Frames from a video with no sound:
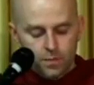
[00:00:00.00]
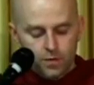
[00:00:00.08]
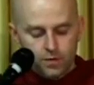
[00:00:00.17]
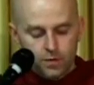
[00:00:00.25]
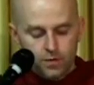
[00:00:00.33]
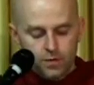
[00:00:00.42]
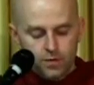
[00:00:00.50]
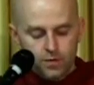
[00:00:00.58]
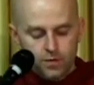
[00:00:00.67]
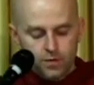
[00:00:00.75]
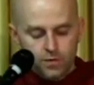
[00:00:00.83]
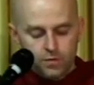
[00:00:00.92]
But those
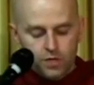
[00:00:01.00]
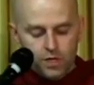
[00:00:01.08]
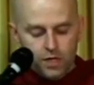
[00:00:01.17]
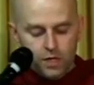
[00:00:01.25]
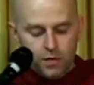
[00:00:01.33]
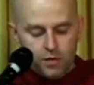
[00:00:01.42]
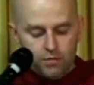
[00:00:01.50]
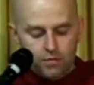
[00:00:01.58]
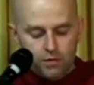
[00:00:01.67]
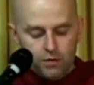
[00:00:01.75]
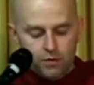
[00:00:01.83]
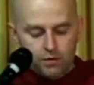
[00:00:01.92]
in whom shame and
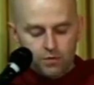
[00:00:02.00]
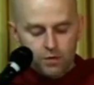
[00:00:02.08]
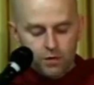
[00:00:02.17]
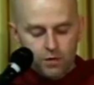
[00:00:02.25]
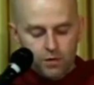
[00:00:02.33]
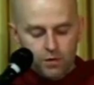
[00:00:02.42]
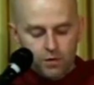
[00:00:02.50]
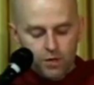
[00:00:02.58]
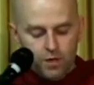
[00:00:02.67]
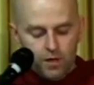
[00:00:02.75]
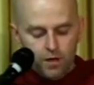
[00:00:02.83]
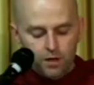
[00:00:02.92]
fear of wrong
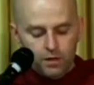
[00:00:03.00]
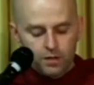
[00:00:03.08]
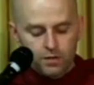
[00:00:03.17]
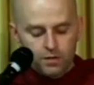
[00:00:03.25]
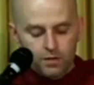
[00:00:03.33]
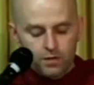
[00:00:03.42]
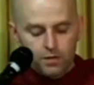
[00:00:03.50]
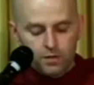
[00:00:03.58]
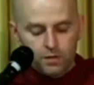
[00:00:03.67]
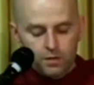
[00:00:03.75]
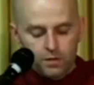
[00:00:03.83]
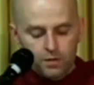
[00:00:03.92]
are
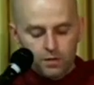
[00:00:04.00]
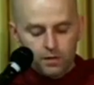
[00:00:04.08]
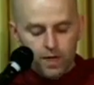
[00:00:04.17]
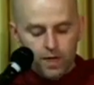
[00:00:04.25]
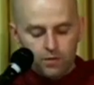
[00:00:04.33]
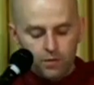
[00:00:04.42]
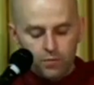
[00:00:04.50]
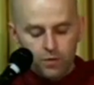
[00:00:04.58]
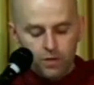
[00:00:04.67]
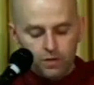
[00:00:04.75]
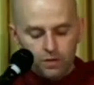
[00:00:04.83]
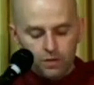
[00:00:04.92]
consistently ever
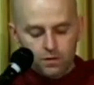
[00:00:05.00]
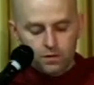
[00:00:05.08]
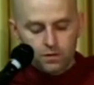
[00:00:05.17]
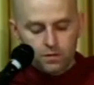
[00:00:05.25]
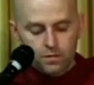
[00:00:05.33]
present,